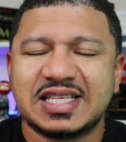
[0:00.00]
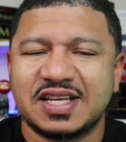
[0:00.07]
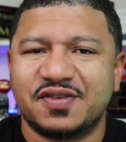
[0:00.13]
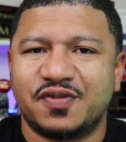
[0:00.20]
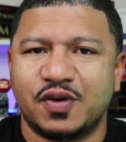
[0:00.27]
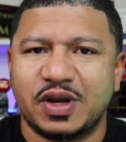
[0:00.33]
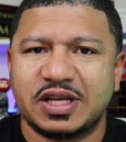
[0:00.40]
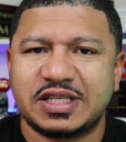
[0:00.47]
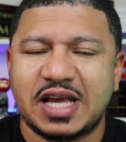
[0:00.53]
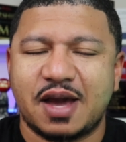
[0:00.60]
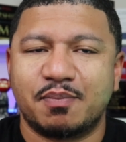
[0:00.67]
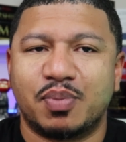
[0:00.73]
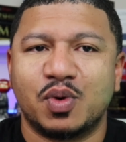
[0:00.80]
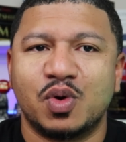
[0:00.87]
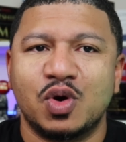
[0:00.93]
say for
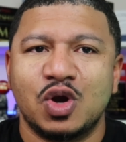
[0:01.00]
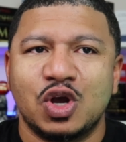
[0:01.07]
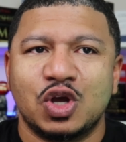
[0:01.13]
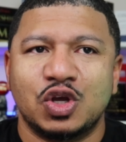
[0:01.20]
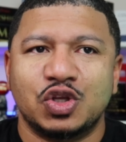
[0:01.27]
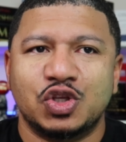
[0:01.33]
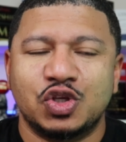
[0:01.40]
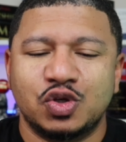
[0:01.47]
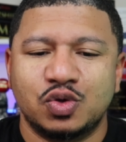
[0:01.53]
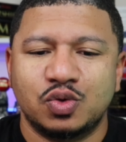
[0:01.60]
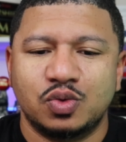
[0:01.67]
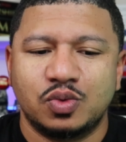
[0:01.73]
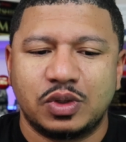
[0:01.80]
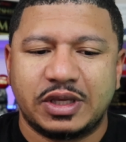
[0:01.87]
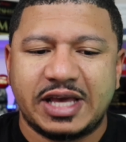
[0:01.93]
example,
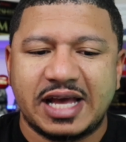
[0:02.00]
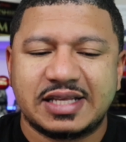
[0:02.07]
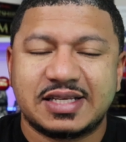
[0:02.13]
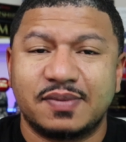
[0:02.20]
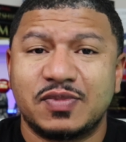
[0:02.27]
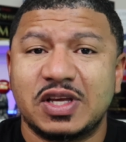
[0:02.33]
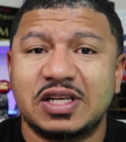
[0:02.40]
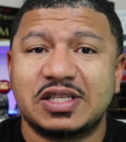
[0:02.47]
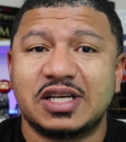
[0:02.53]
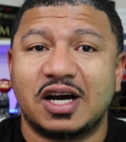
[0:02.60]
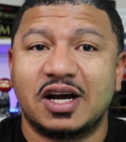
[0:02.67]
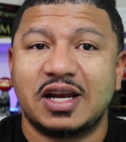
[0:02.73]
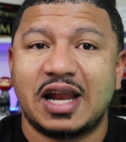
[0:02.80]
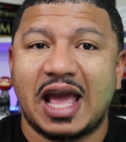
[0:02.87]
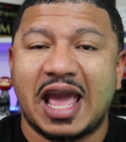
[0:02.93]
you get something
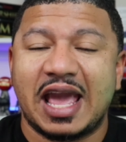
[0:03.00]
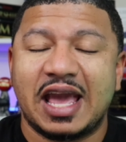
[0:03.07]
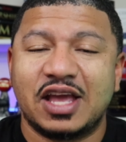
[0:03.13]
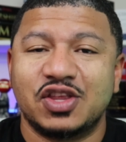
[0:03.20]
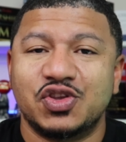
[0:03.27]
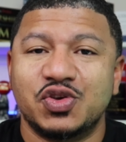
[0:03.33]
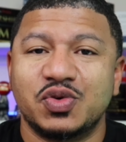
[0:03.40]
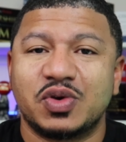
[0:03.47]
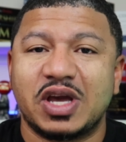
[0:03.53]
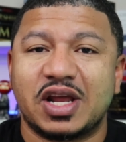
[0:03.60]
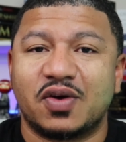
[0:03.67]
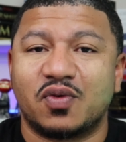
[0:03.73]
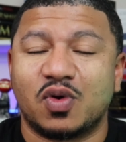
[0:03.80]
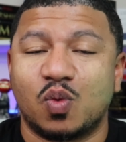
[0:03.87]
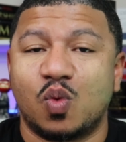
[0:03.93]
done and you get
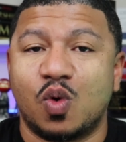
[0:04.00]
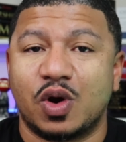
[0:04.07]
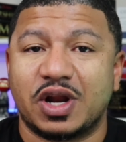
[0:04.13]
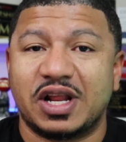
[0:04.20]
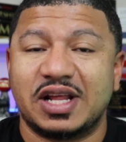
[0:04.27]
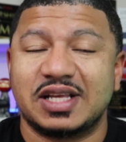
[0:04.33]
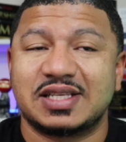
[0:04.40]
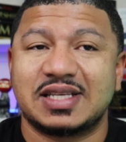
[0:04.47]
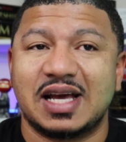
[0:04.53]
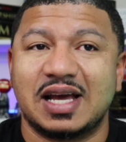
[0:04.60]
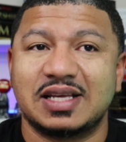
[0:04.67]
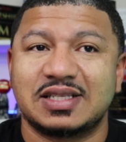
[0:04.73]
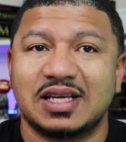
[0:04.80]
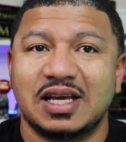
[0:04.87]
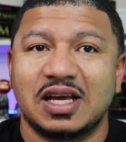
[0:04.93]
a reward and it
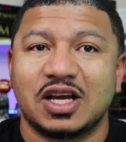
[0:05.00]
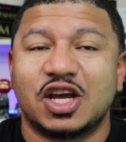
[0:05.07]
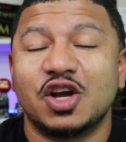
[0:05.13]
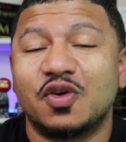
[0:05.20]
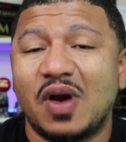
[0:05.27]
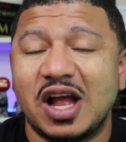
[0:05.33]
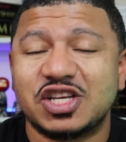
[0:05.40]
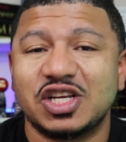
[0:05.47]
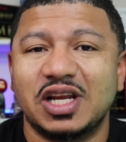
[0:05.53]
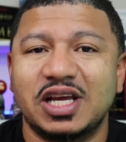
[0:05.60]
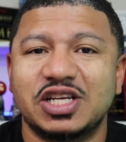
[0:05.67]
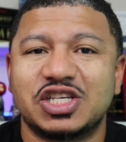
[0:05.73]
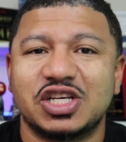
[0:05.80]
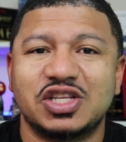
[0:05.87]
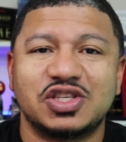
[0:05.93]
says,
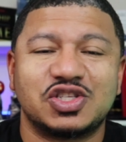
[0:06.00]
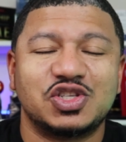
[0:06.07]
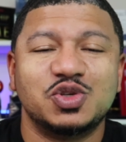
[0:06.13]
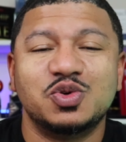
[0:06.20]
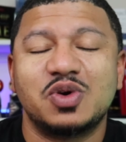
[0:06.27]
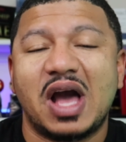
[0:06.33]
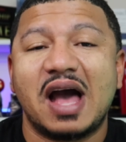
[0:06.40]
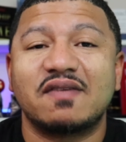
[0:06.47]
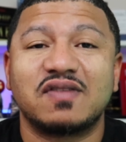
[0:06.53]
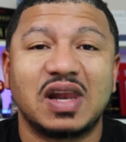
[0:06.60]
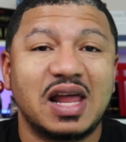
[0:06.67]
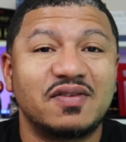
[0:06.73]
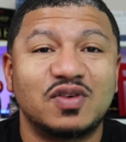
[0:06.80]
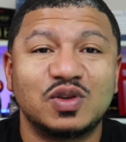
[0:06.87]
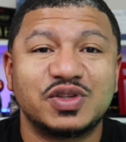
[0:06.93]
congratulations, you have
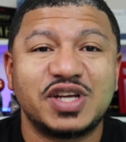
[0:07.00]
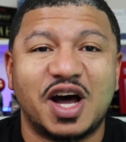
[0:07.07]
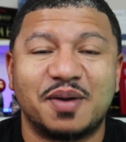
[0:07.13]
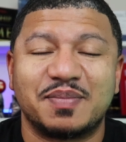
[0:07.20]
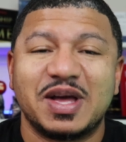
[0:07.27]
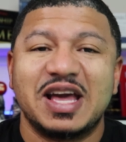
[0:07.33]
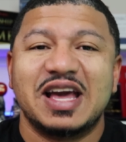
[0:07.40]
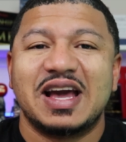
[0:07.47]
leveled up.